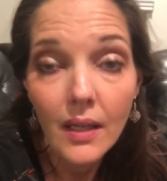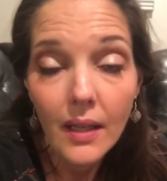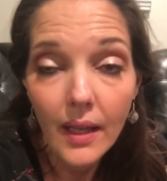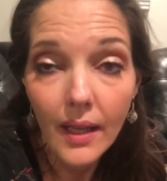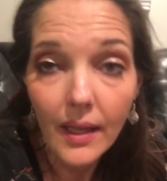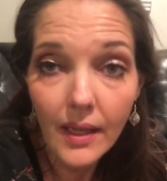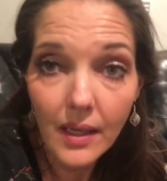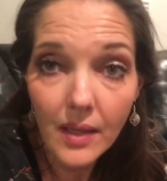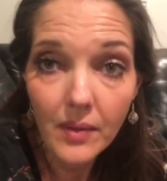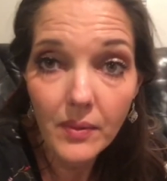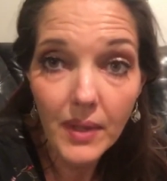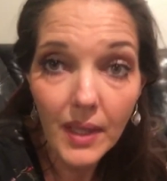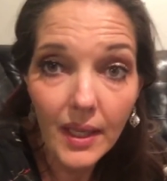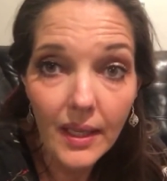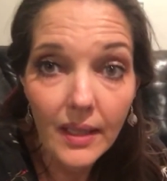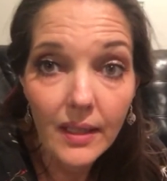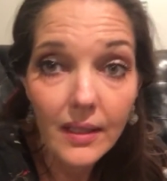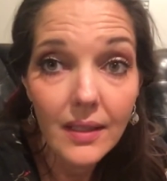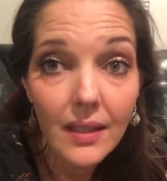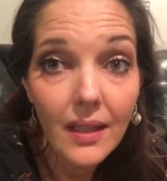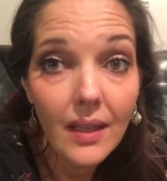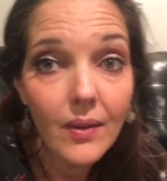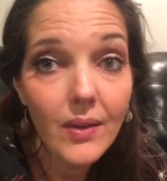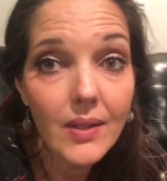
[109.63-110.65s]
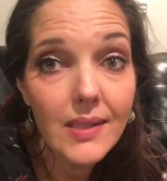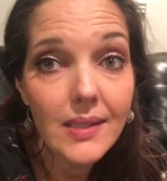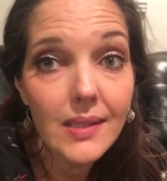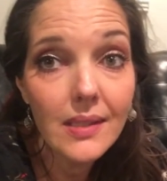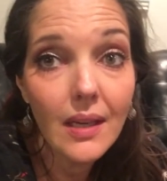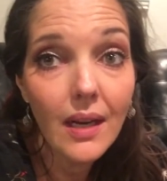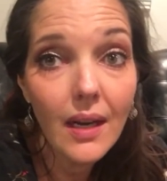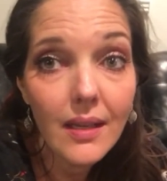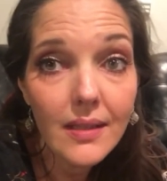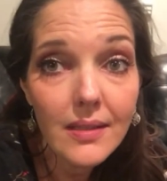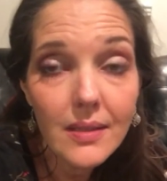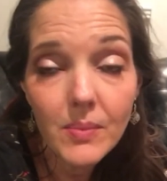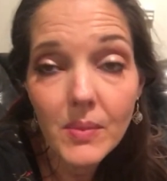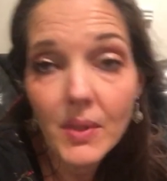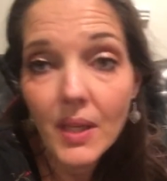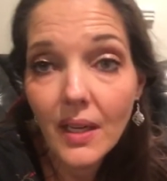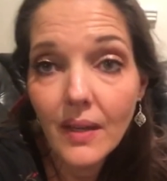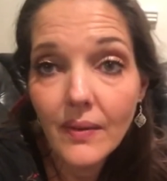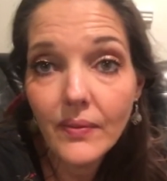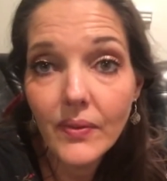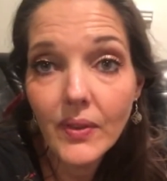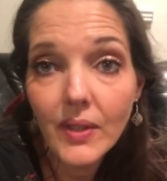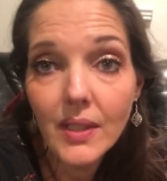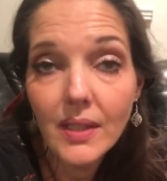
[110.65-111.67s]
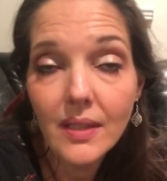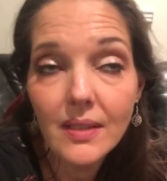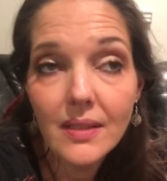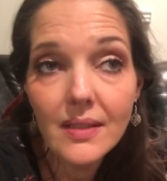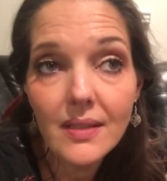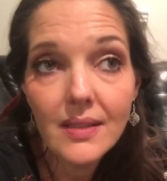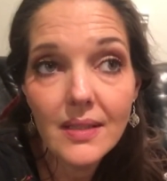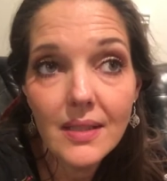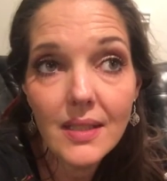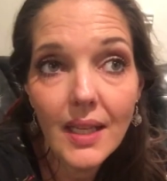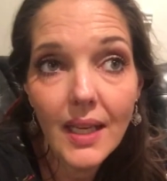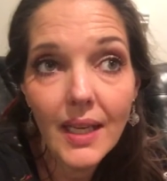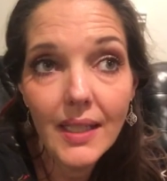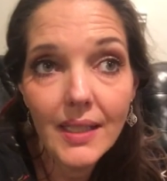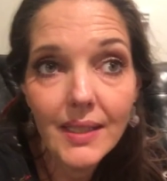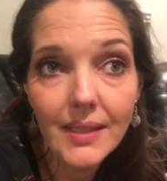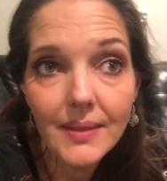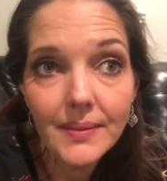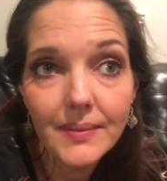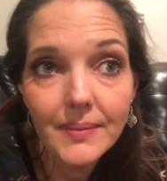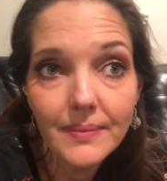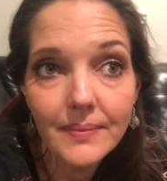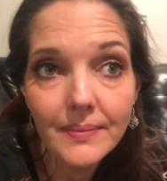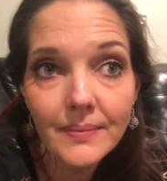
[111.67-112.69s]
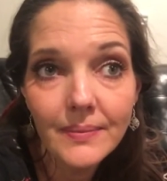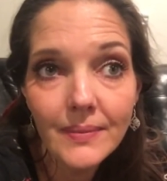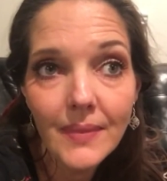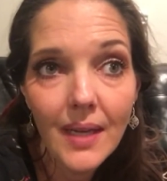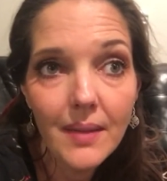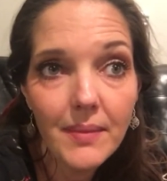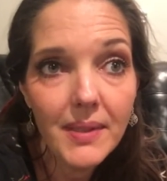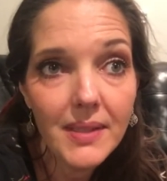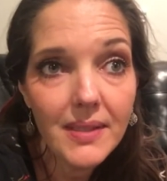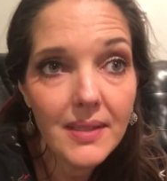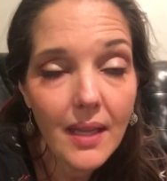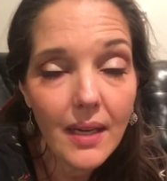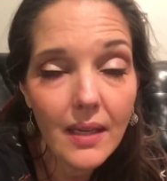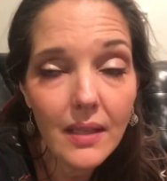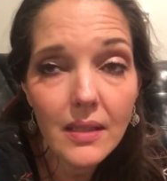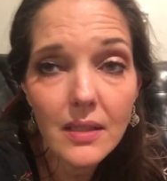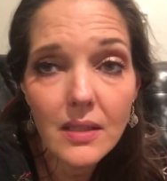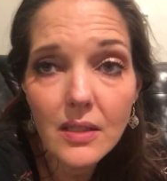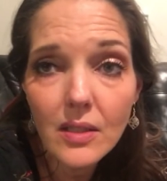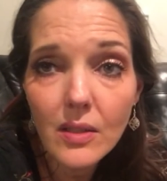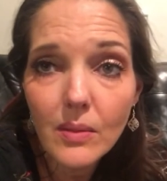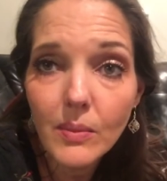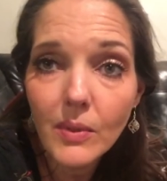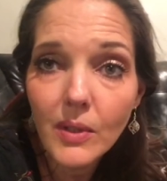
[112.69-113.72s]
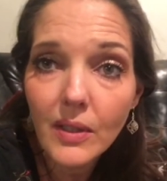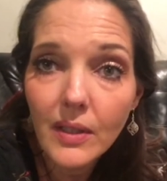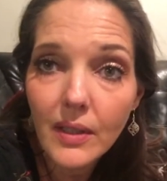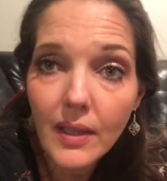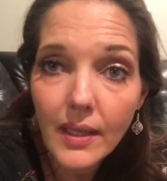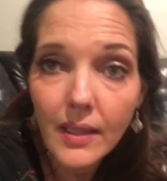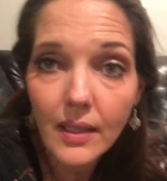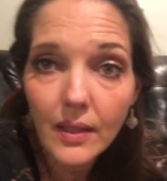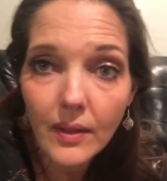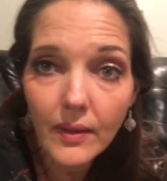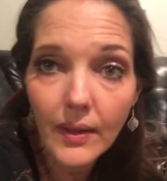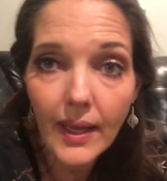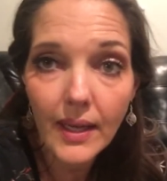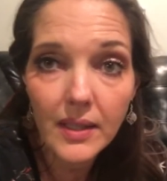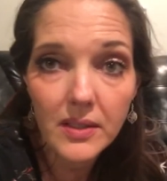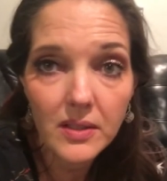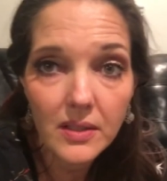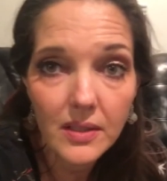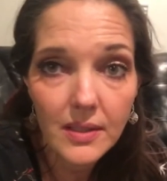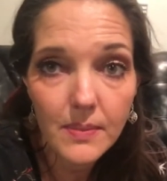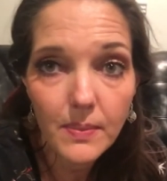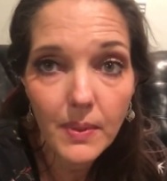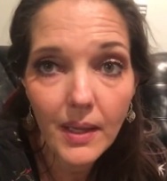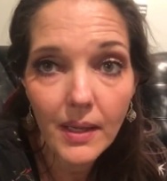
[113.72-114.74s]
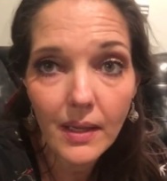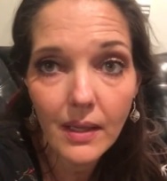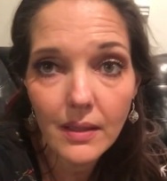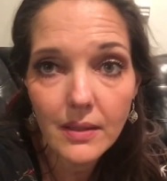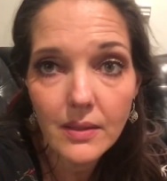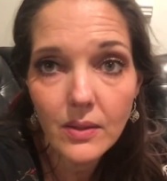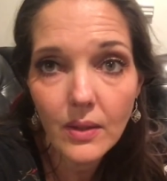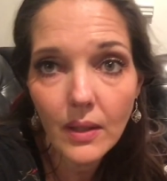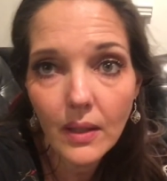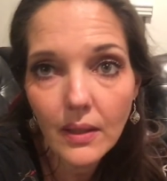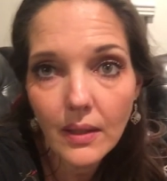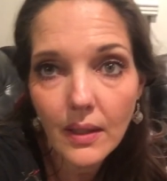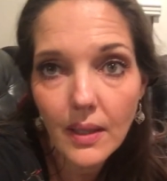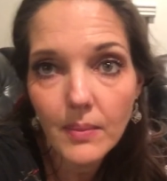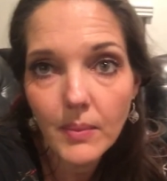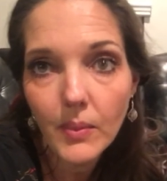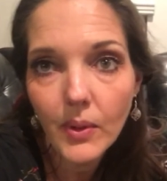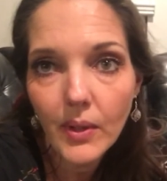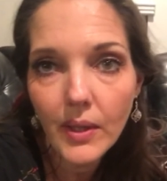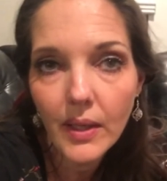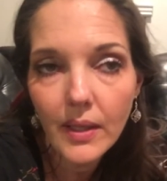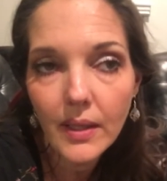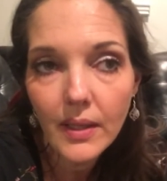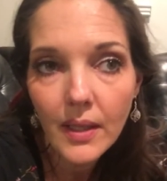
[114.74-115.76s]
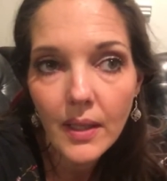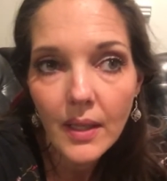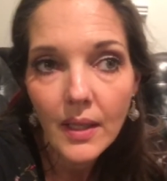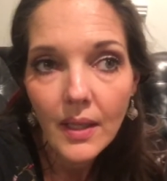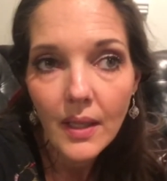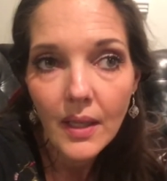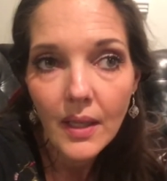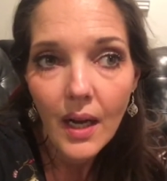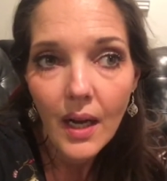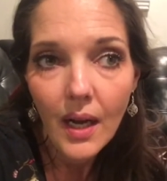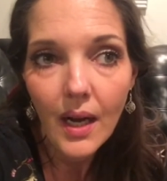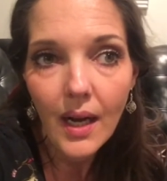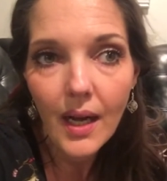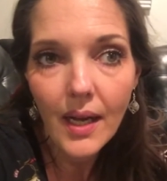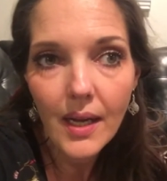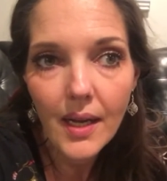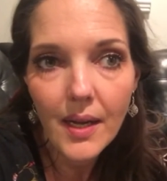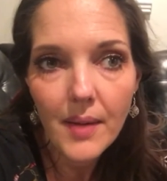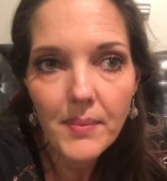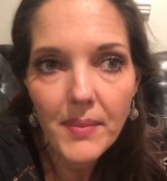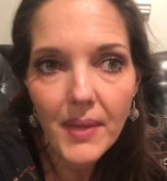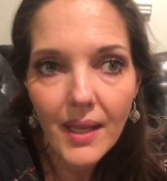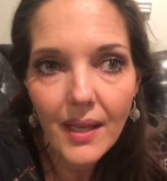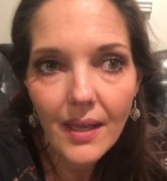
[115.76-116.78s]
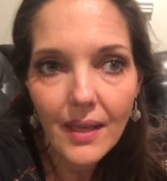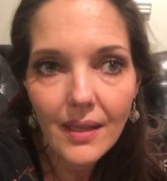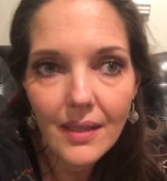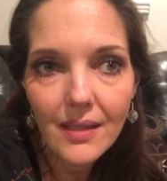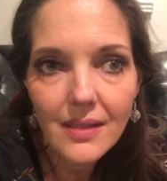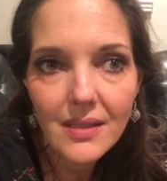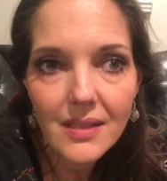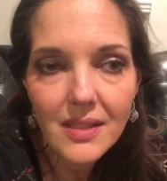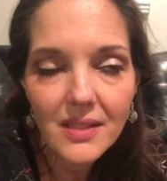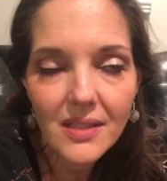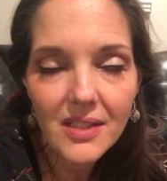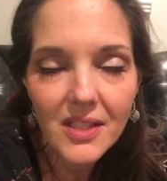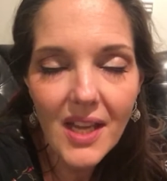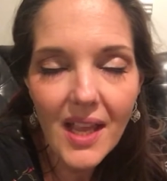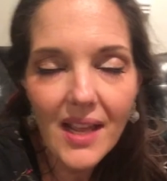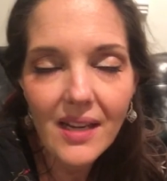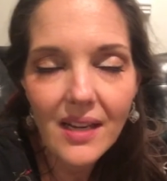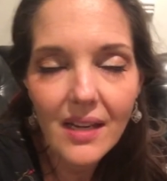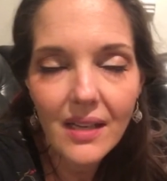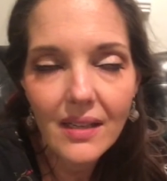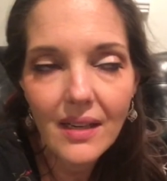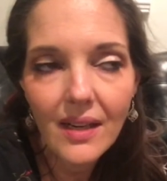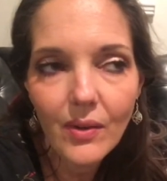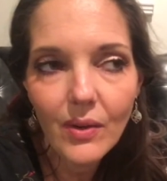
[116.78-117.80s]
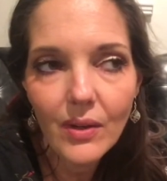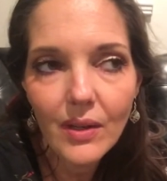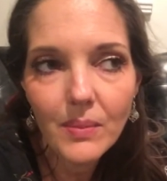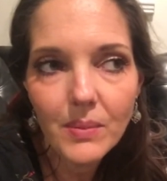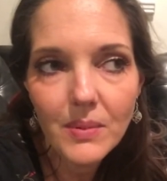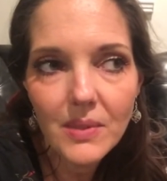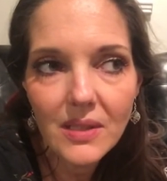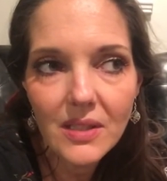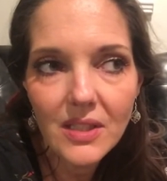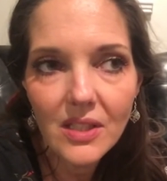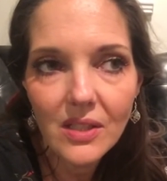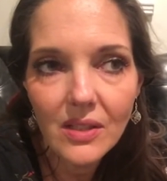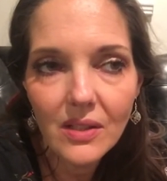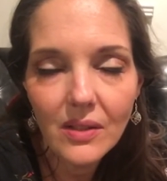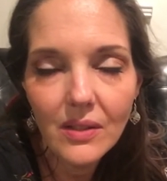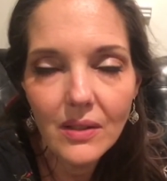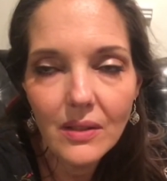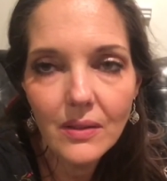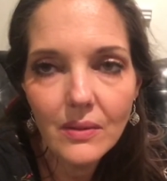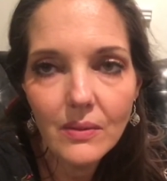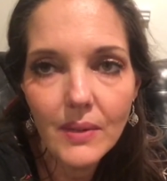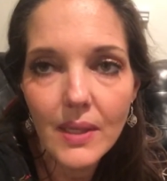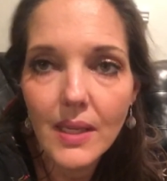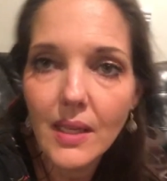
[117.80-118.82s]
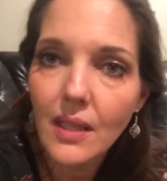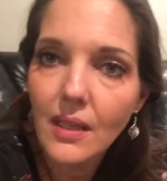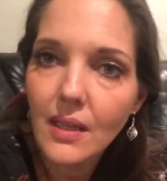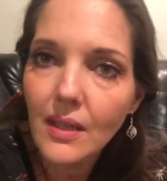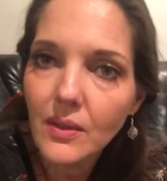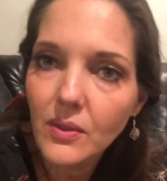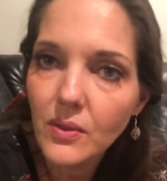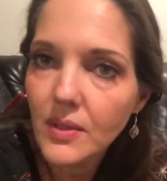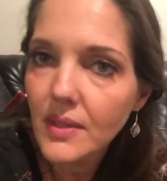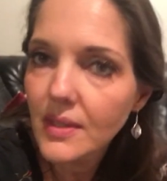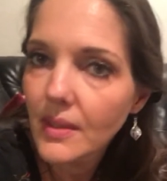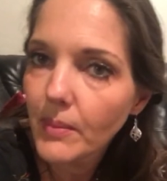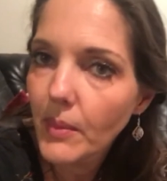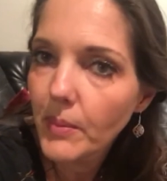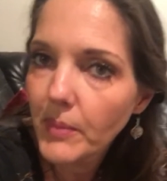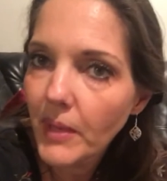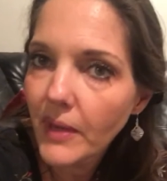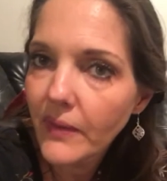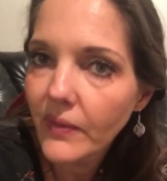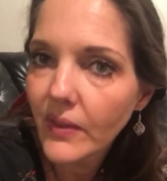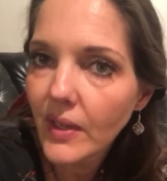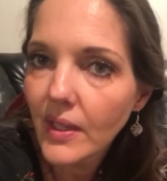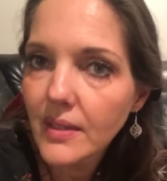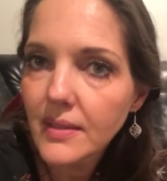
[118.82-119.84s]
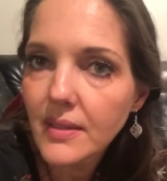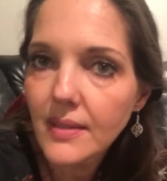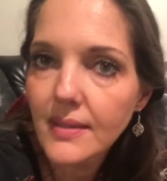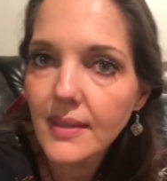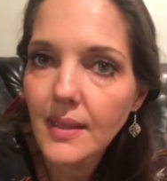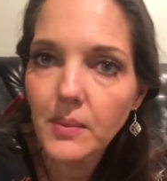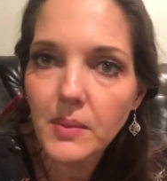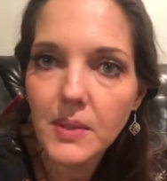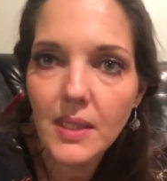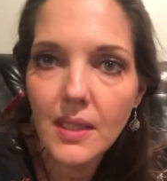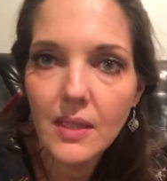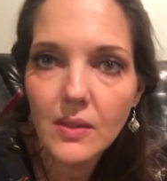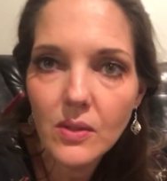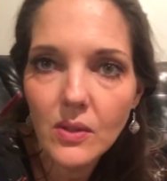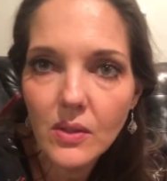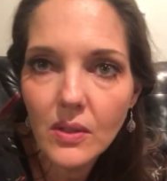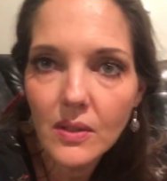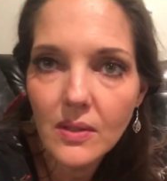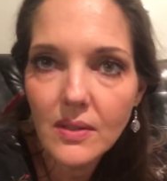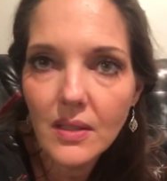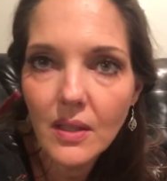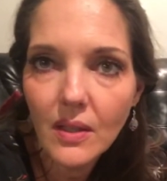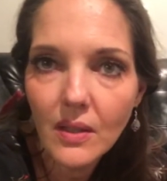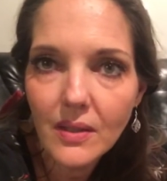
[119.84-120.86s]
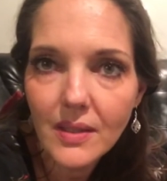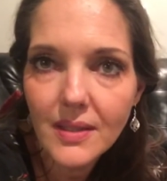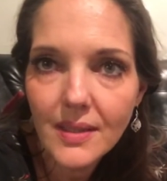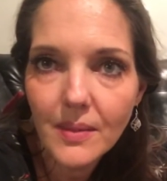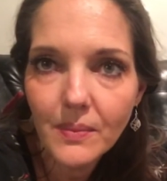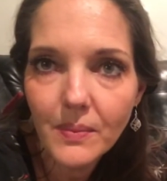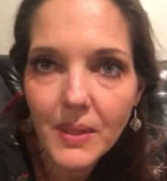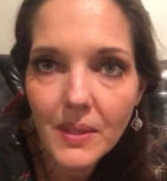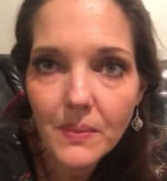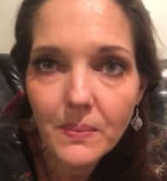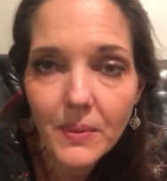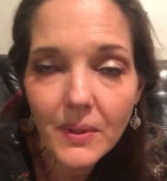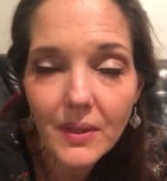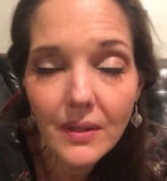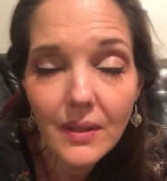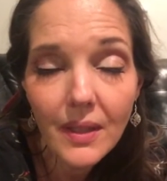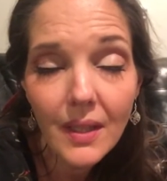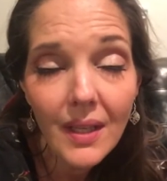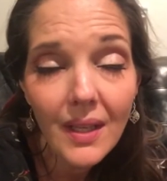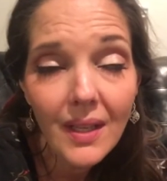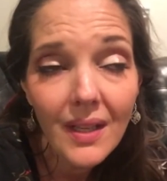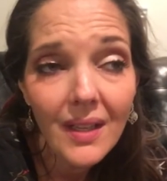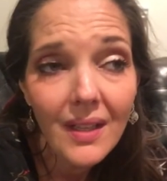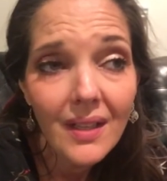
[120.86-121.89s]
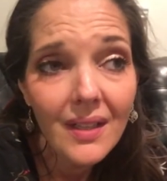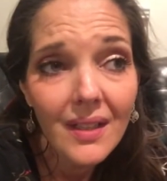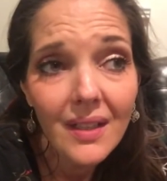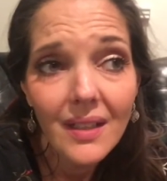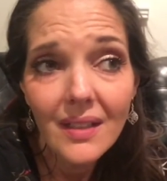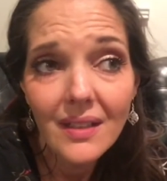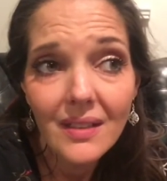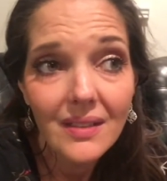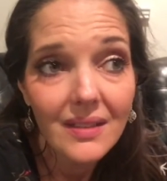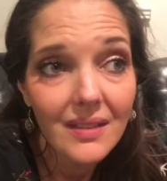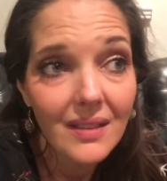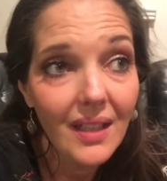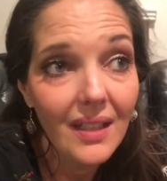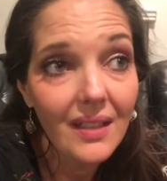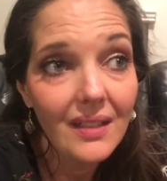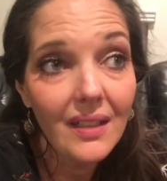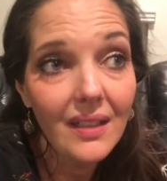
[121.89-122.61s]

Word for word: Anyway, it was an awesome conference. Um, I'm excited to do more. I know Ashlee's planning on doing a lot more. Um, and Shanny and I were able to reconnect with some of my friends. I was able to introduce her to some people. They